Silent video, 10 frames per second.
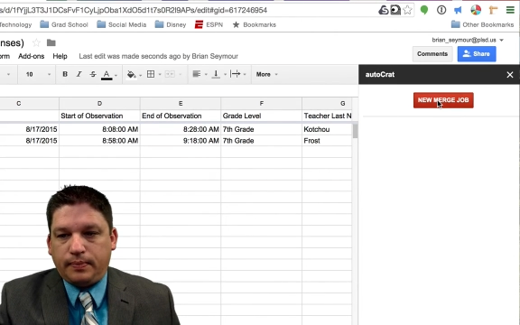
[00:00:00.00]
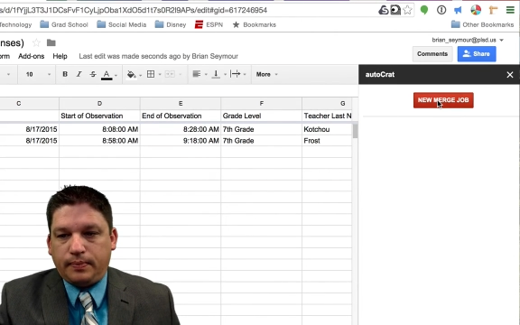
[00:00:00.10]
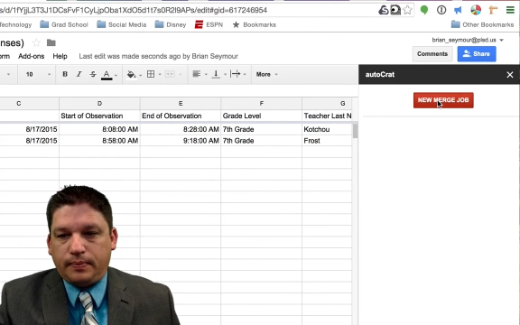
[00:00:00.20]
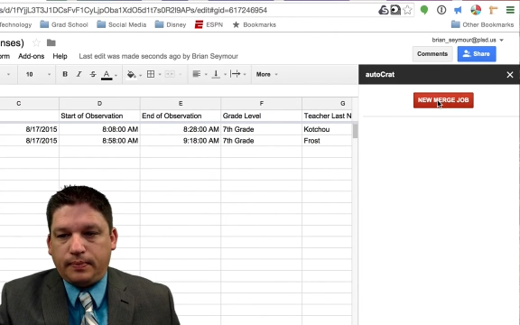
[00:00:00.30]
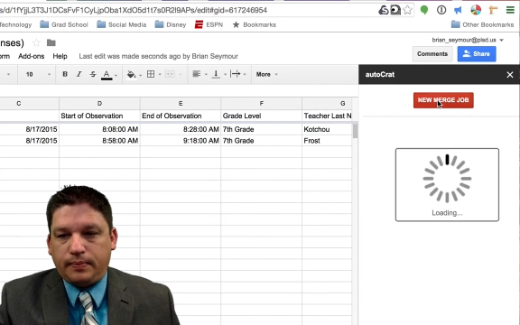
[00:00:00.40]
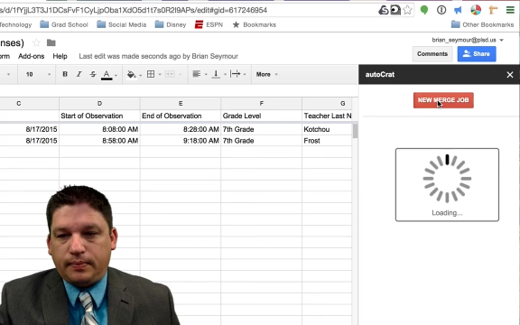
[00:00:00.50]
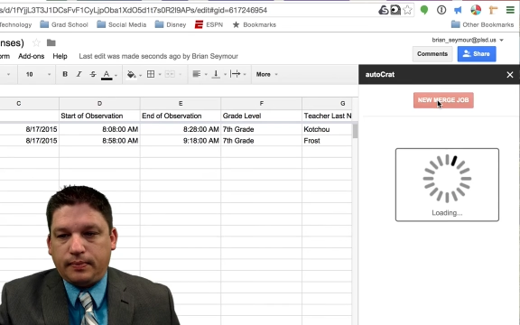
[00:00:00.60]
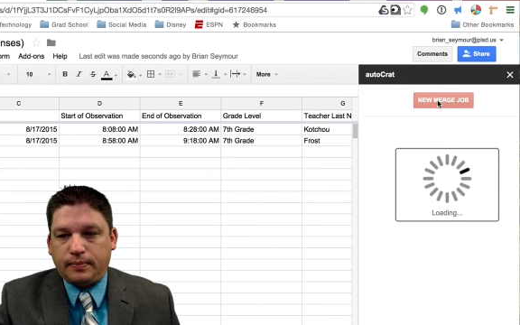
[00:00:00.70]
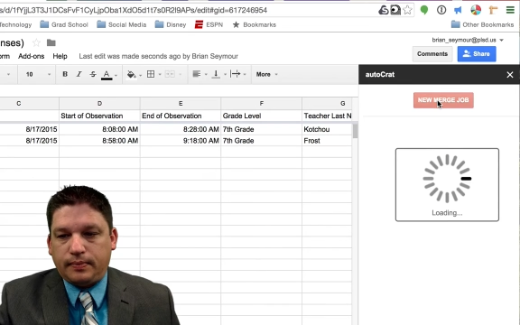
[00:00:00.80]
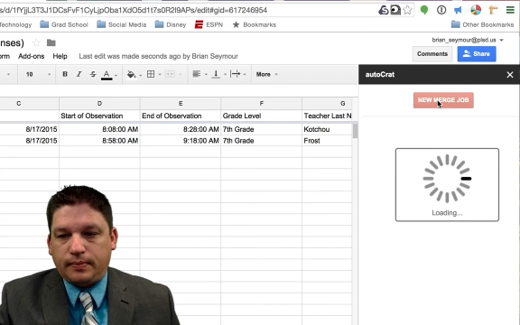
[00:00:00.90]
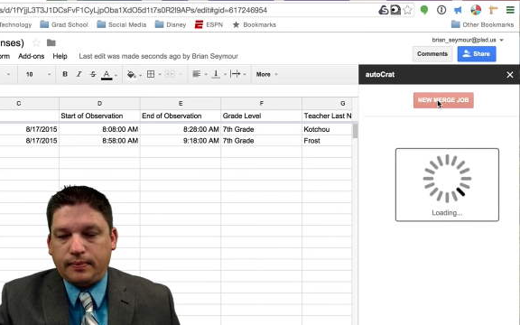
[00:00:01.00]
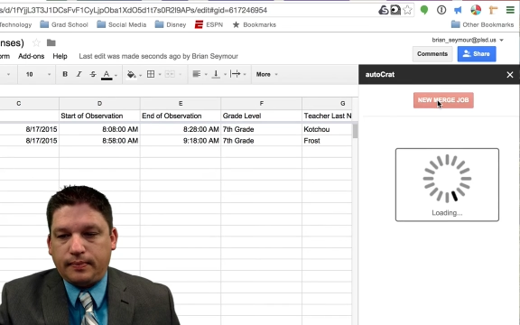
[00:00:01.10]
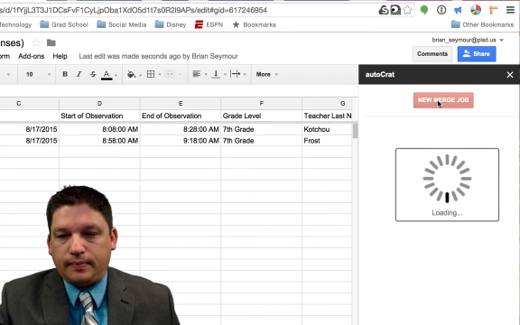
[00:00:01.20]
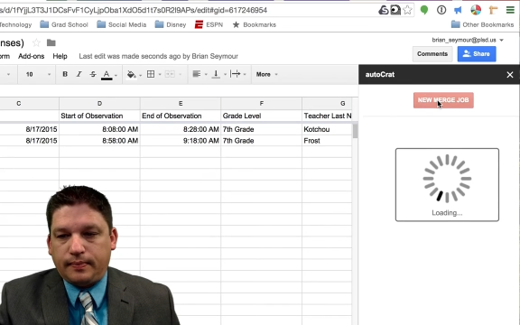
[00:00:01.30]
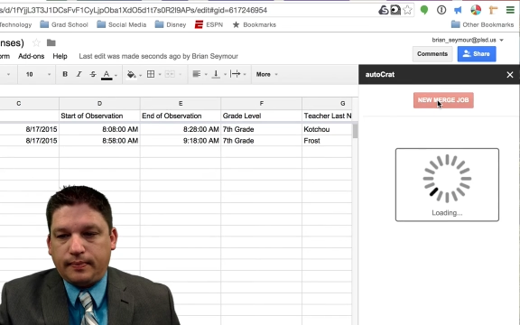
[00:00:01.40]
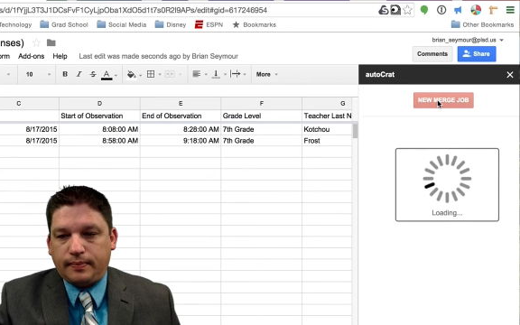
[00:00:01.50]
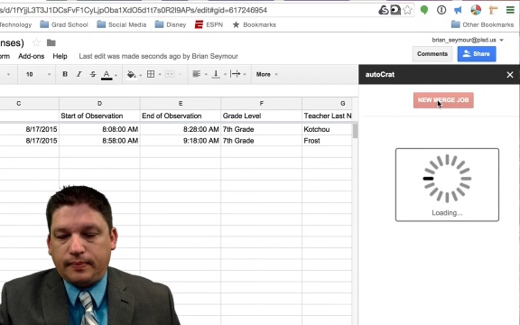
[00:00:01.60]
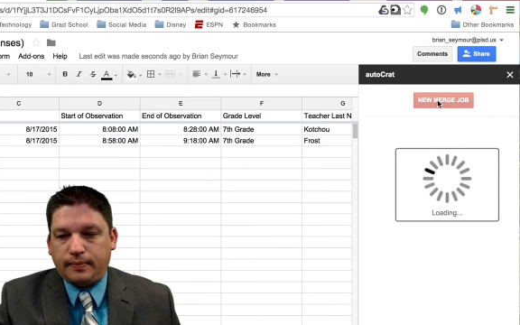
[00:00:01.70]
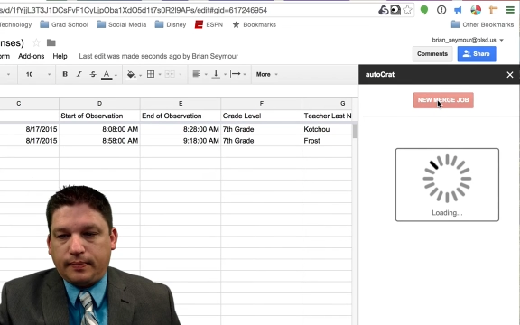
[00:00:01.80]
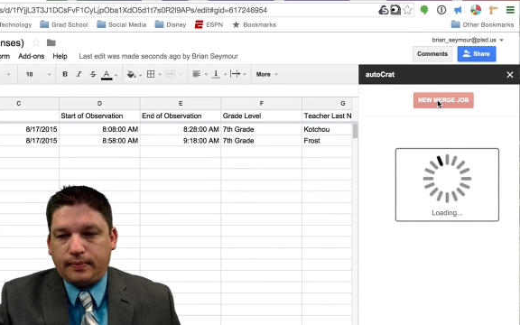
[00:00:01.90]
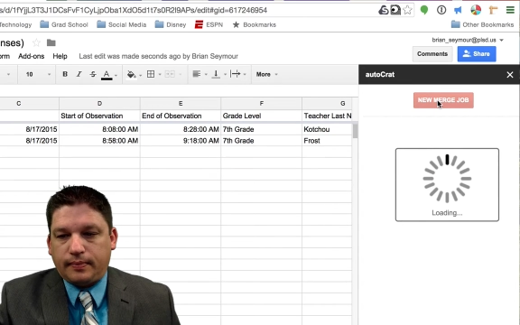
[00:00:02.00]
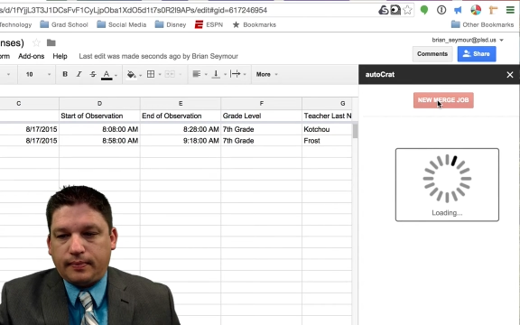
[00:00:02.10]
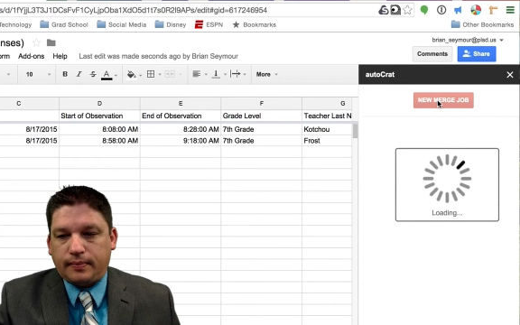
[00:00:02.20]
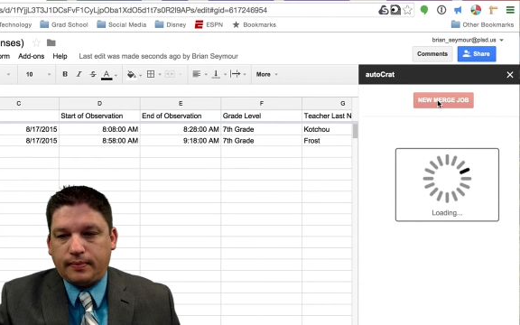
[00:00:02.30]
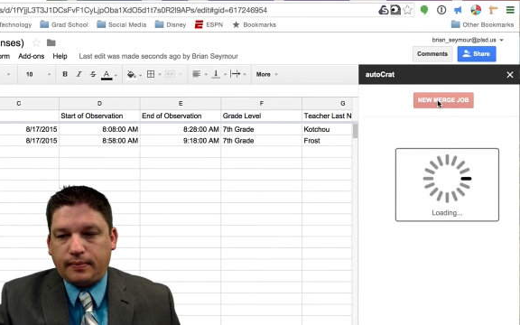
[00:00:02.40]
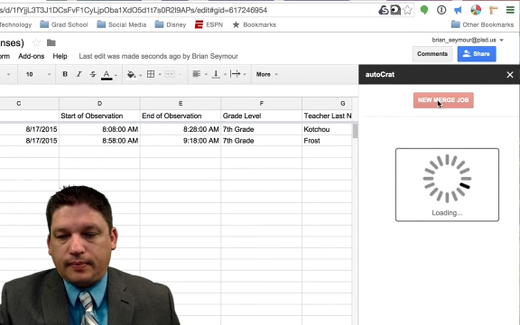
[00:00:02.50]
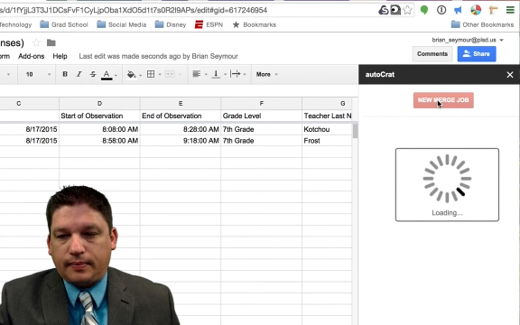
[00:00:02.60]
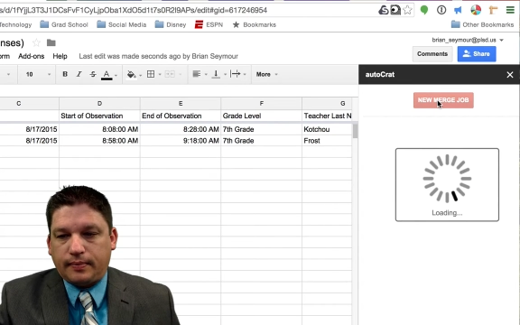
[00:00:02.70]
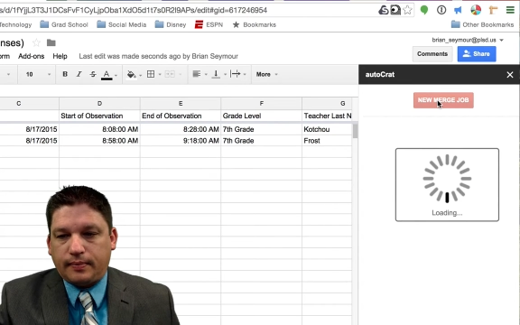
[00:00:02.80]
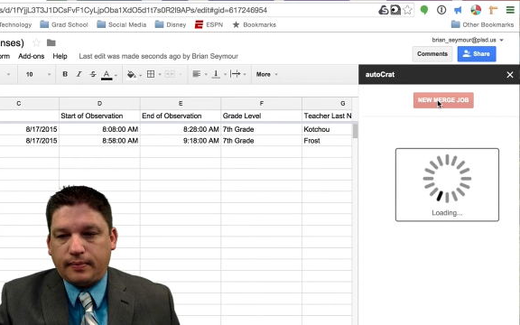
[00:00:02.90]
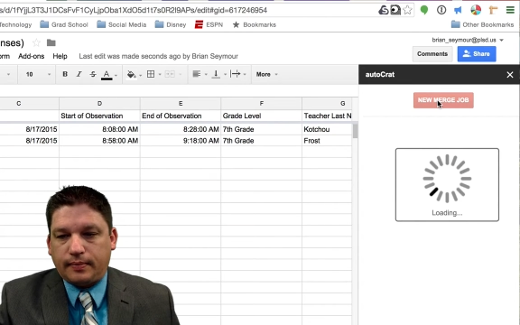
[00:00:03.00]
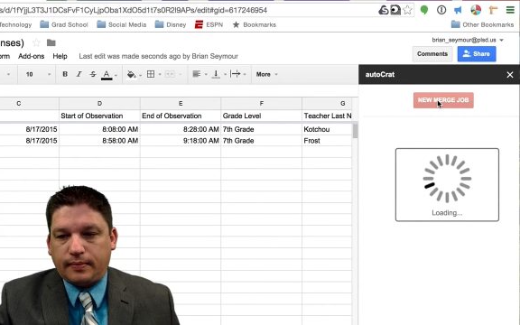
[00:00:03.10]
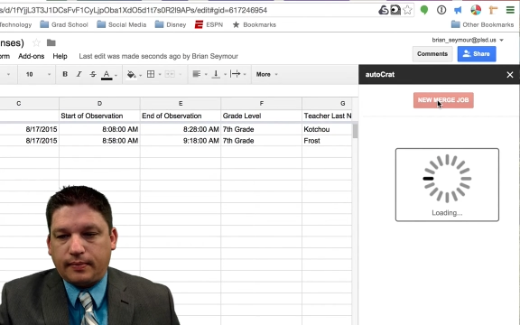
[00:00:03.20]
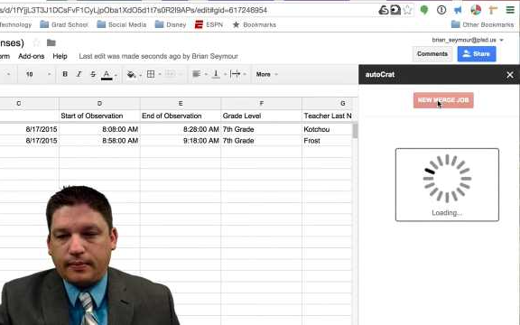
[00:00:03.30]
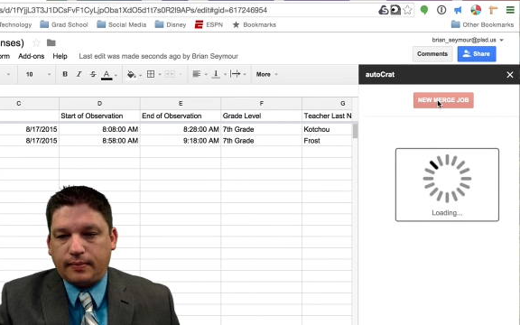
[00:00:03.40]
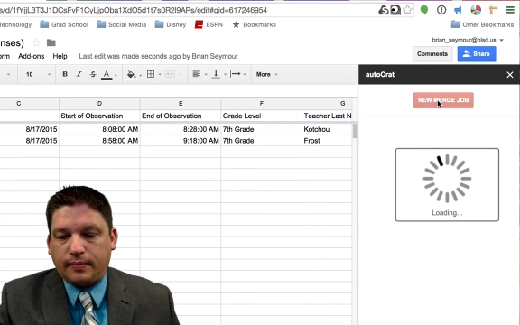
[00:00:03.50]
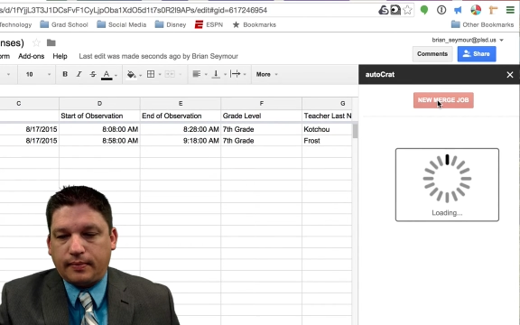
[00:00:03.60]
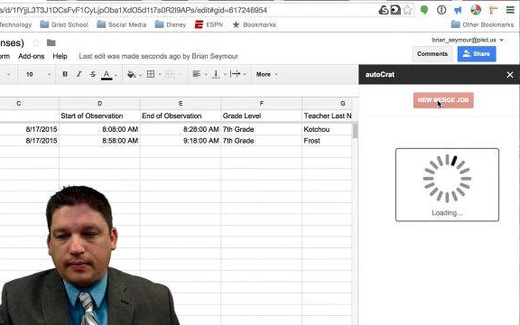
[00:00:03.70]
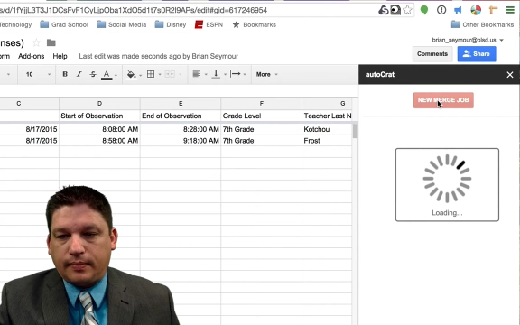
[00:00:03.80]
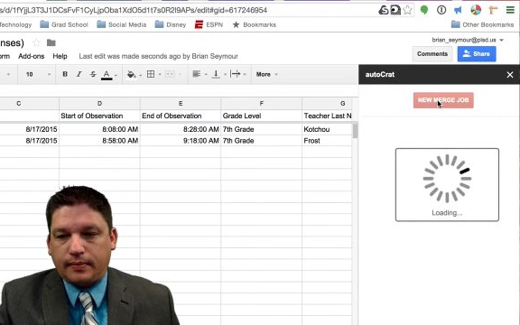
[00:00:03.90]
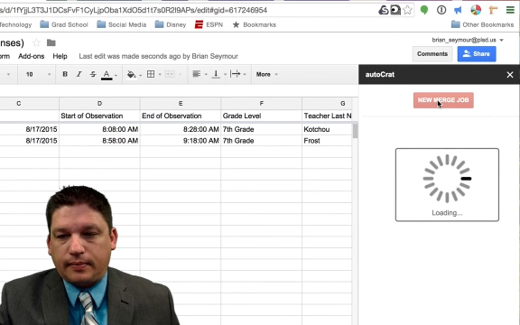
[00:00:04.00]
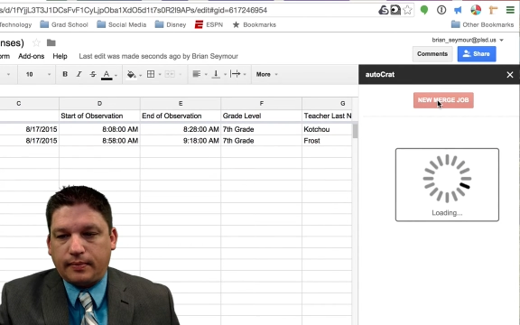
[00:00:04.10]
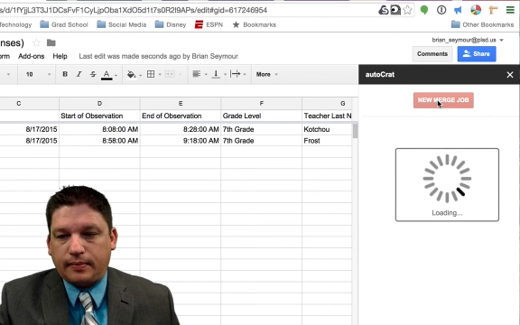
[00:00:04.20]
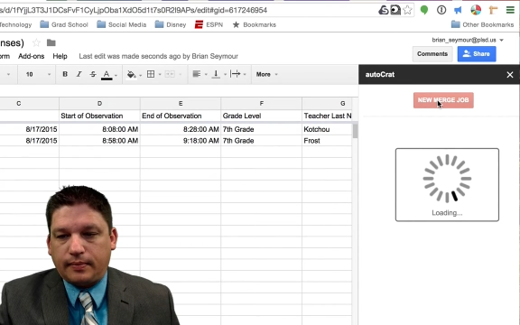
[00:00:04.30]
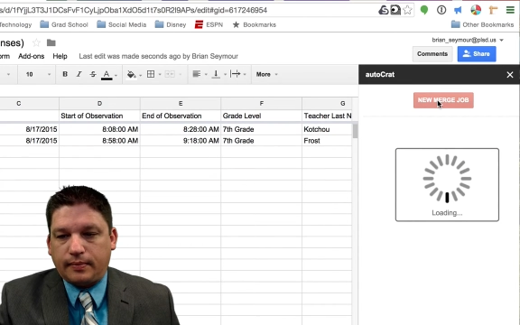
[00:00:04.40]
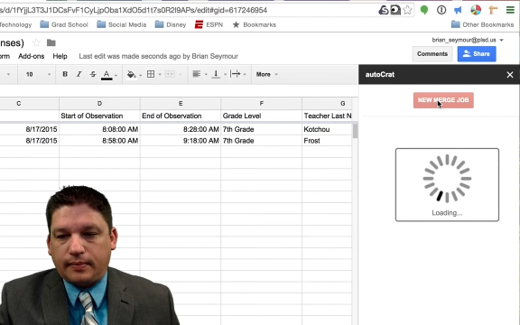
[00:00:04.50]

[no speech]